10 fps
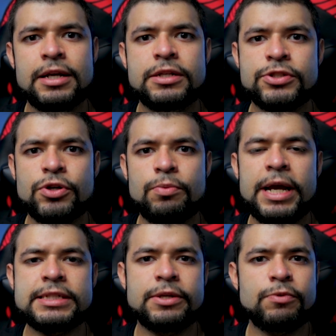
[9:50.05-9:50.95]
So
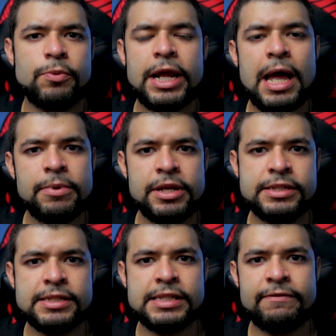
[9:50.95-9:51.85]
basically what would happen
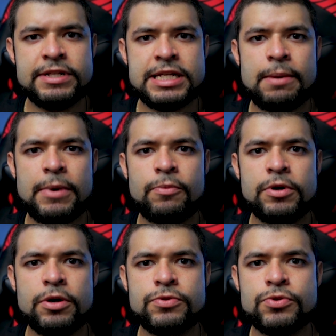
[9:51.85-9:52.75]
is every time I
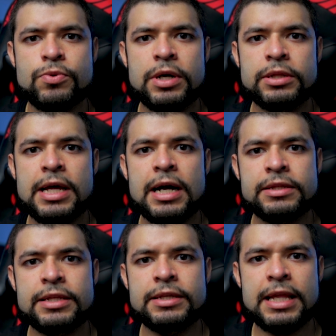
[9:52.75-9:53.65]
would go to
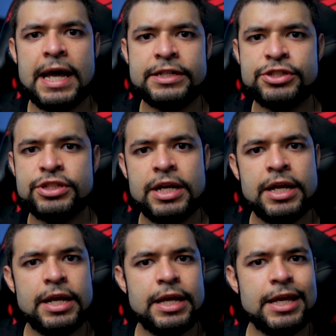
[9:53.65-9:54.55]
unlock the latch,
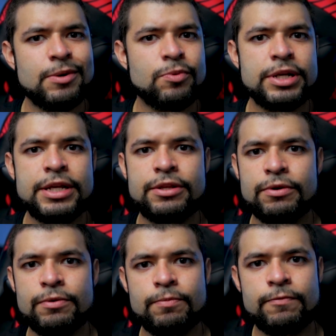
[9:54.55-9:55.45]
it would
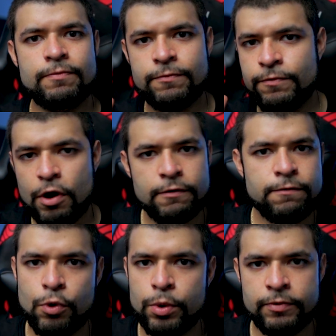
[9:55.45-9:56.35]
either fall
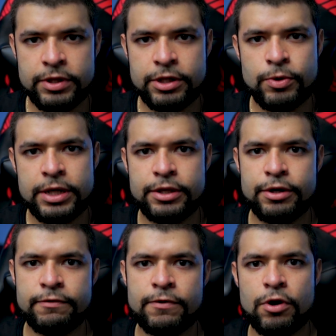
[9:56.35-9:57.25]
forward really quickly
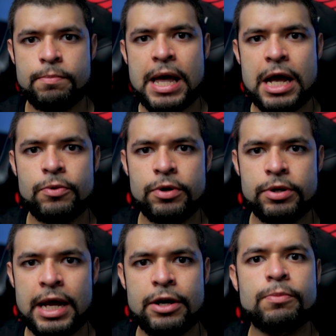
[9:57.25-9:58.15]
or fall
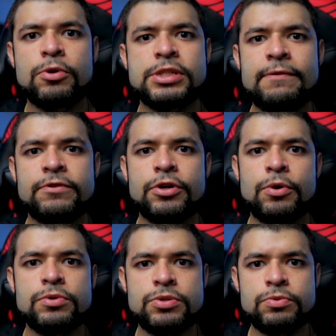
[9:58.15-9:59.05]
backward. I'd almost have to
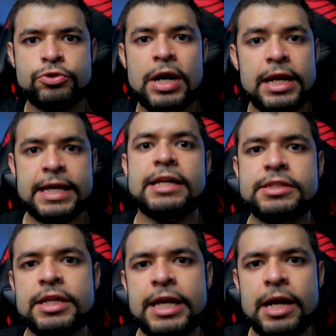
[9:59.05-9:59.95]
go to try to catch
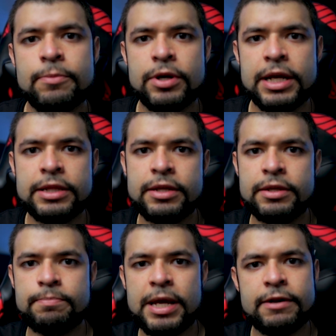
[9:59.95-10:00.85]
the camera and
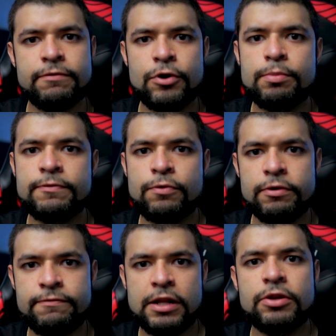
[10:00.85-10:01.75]
the Manfrotto before
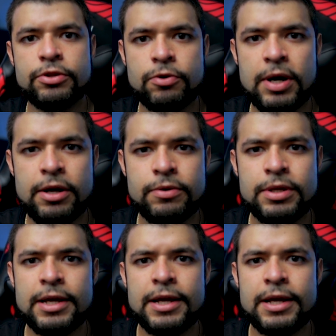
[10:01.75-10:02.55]
it fell on the ground.